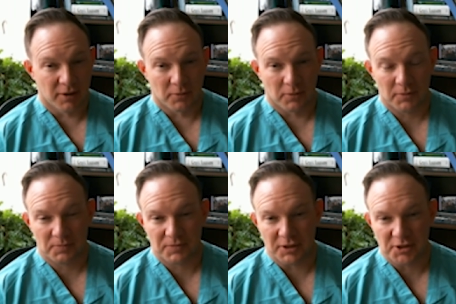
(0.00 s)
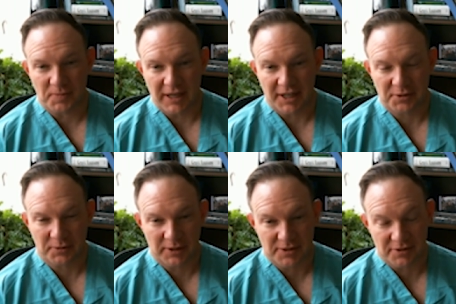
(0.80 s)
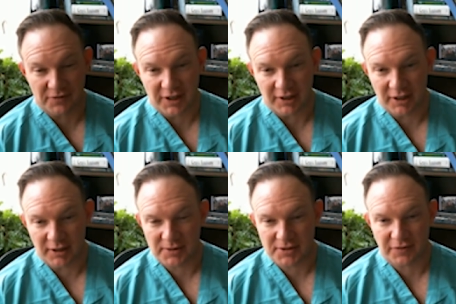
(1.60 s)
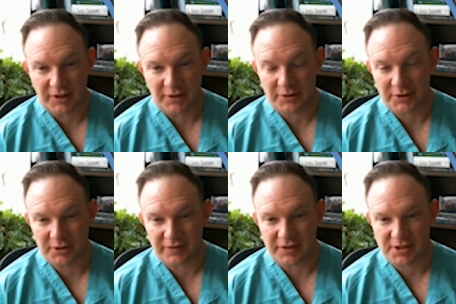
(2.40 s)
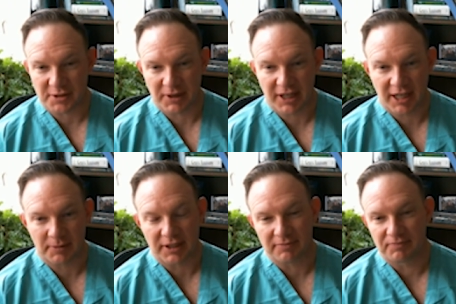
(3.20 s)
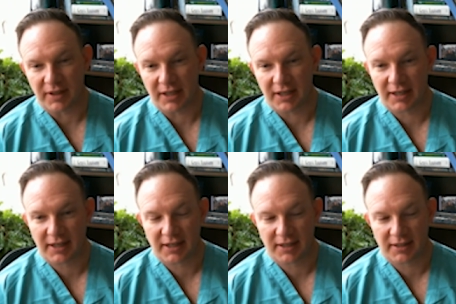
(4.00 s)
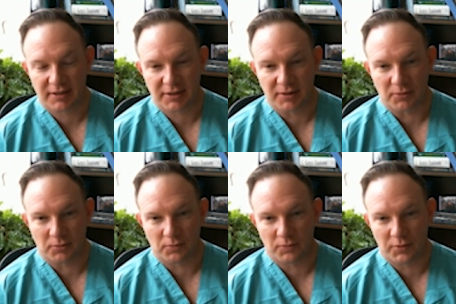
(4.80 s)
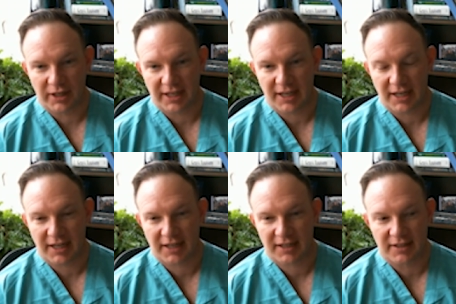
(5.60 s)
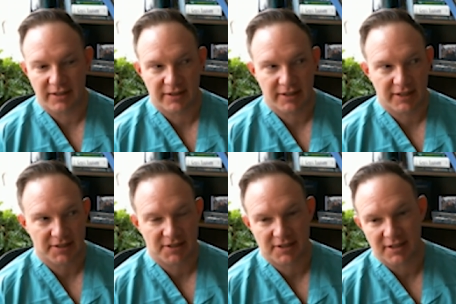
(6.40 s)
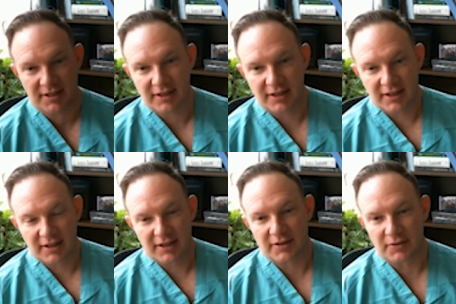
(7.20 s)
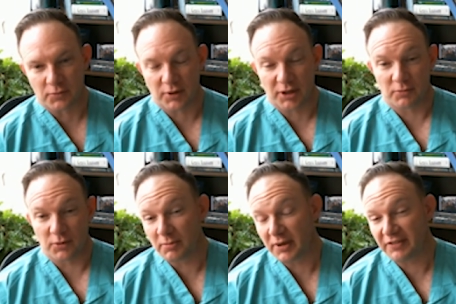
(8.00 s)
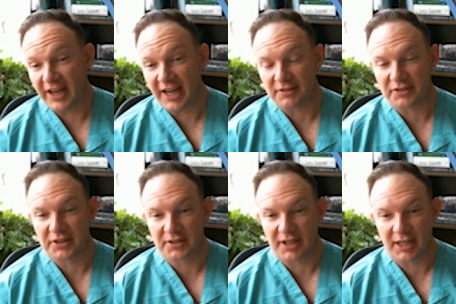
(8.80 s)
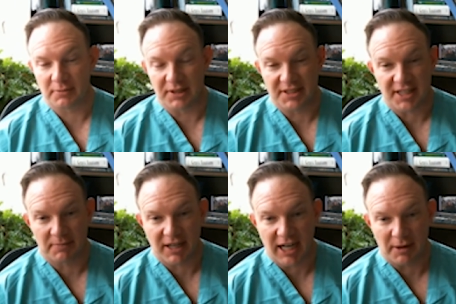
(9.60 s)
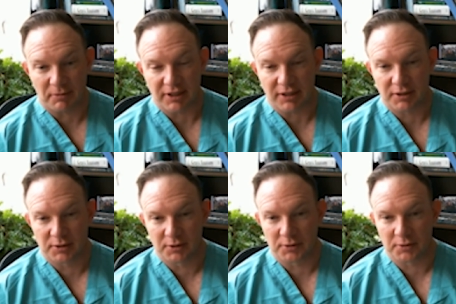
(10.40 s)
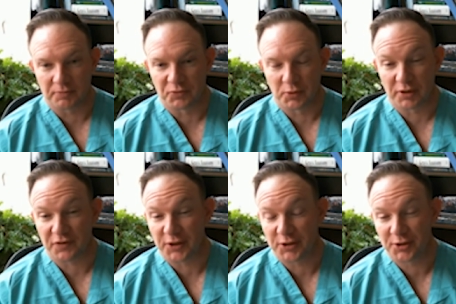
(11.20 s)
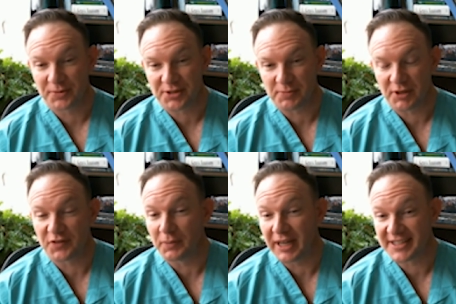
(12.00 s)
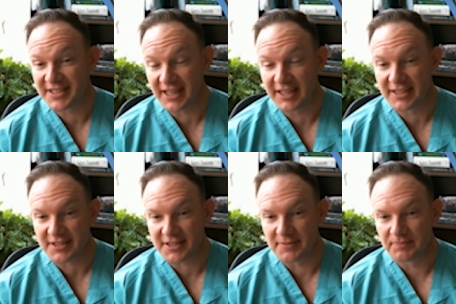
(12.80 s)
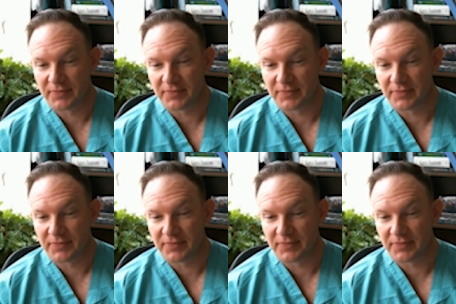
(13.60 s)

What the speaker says: Well, it goes back to when I was a fellow. I was a fellow at the University of Miami, and we had this, one of my faculty, a guy named Isam Kabli, who we referred to him as a bit of a mad scientist.